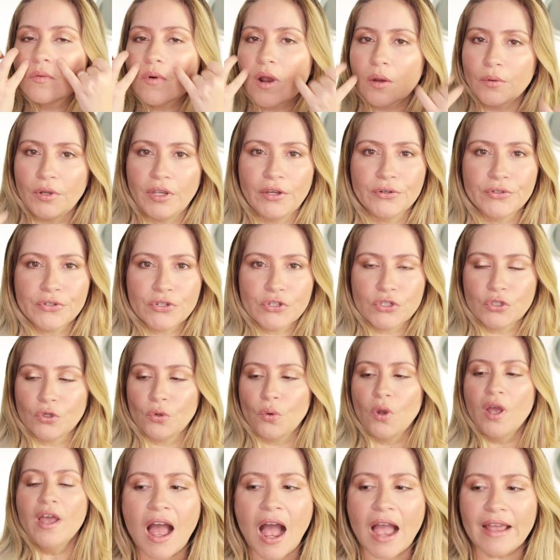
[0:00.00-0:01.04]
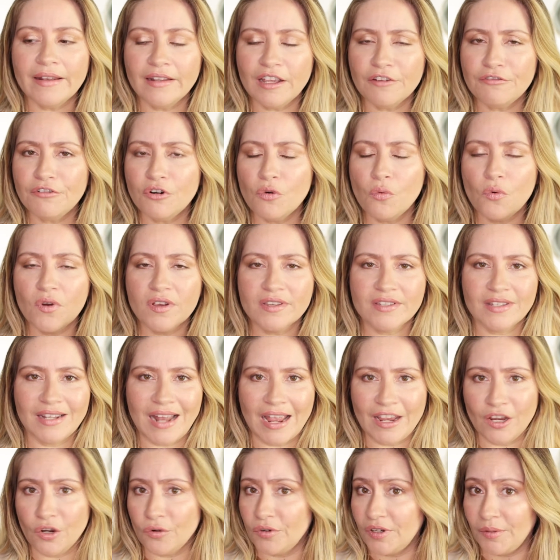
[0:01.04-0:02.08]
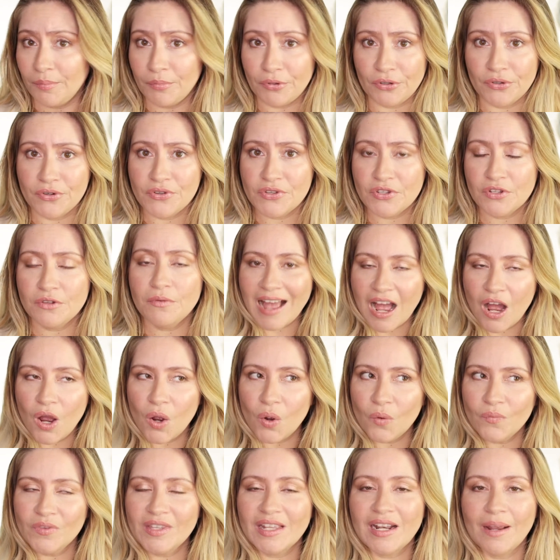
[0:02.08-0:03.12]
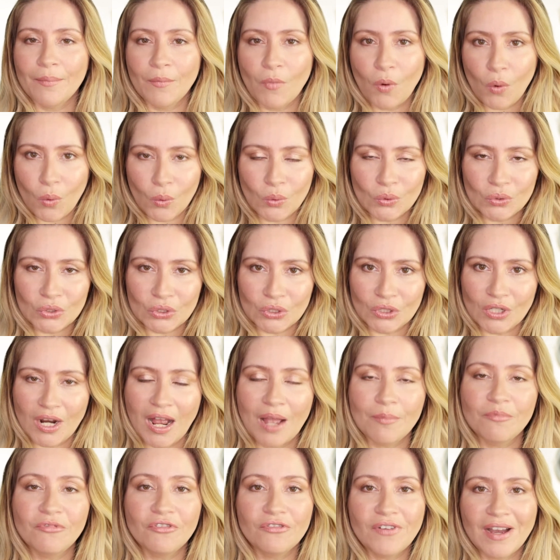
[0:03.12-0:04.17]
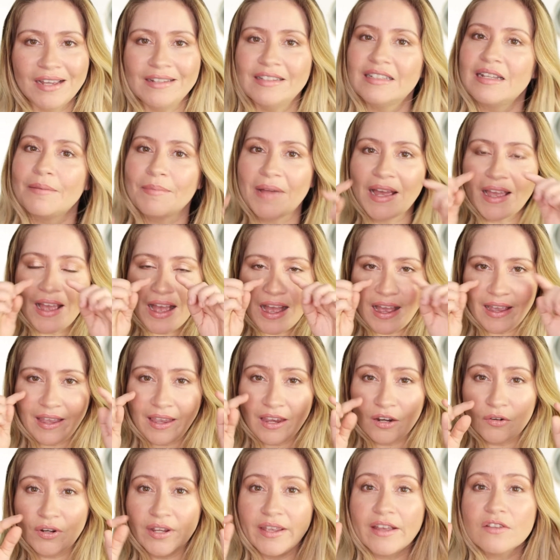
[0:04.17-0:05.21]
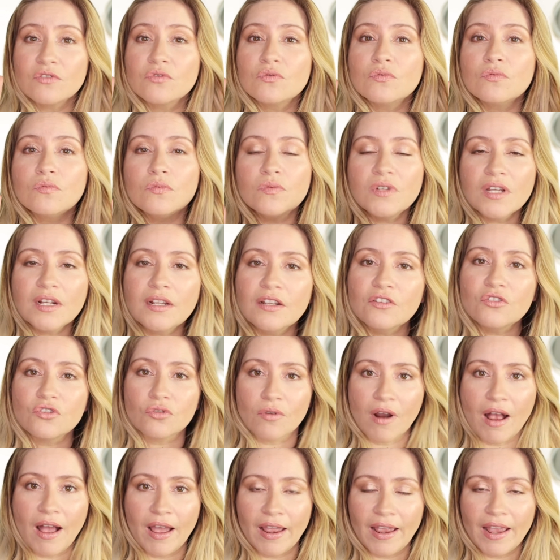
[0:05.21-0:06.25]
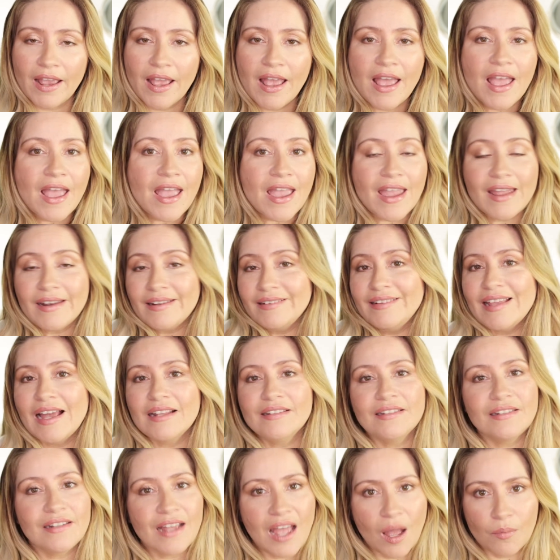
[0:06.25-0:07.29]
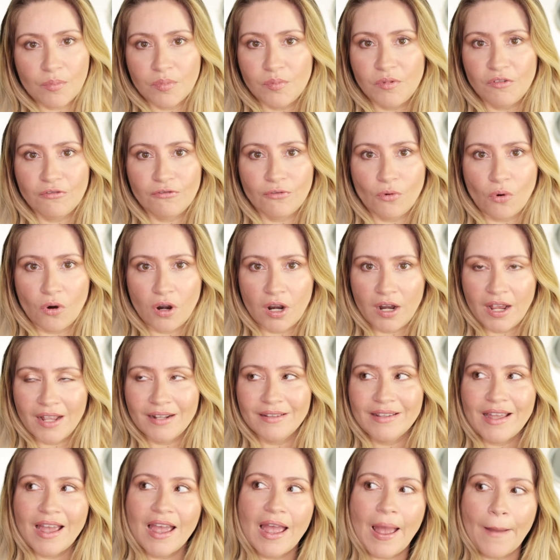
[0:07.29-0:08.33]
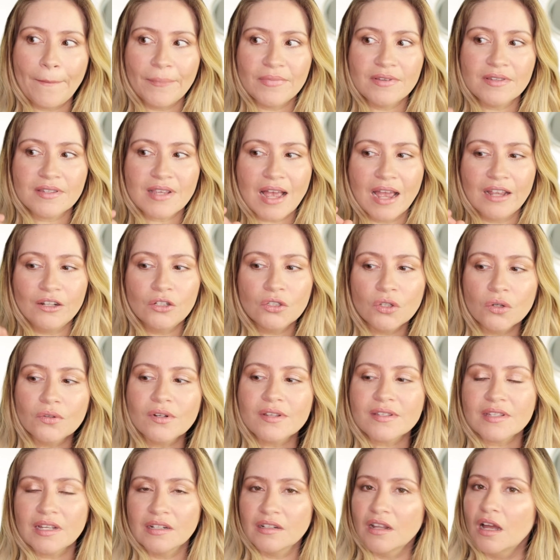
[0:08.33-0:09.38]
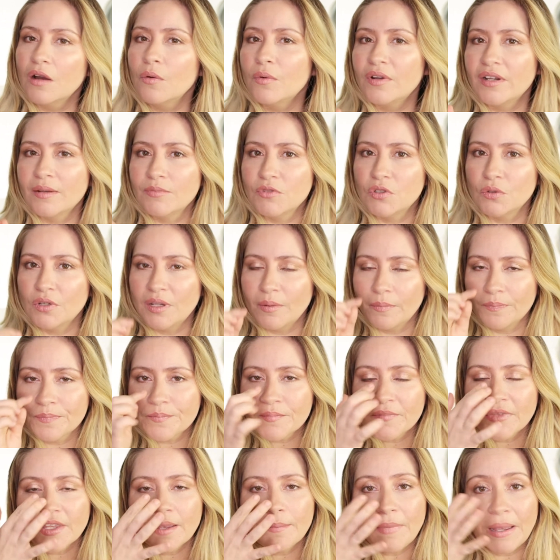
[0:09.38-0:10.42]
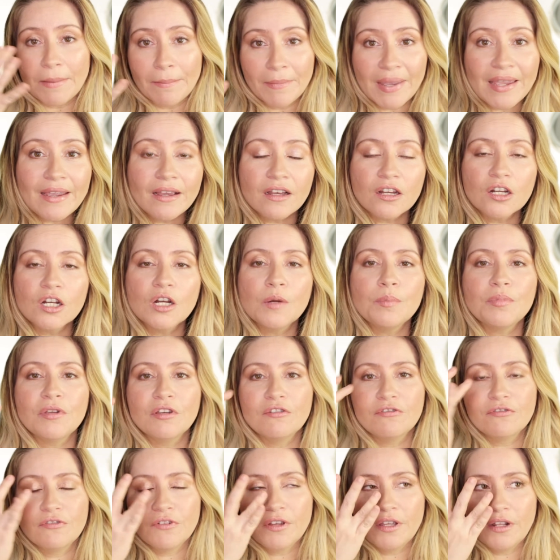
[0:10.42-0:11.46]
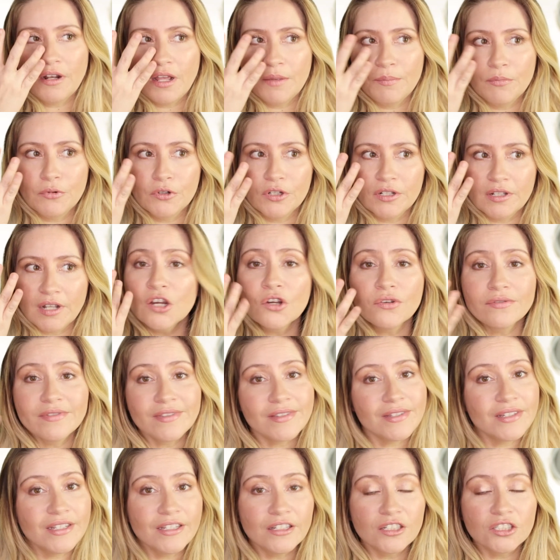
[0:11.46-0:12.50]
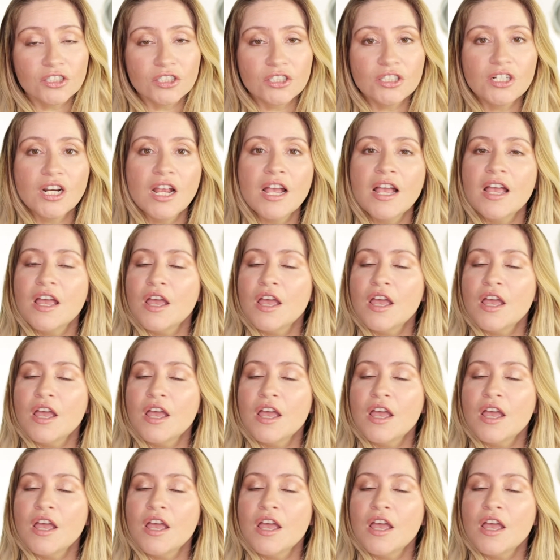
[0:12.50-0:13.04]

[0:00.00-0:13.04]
around here too. I never was an eye cream person. Now that I'm older, I'm finding that my eye area gets really dry, and that didn't happen before. And that happens, I notice a lot when I'm doing my makeup, and I put a concealer.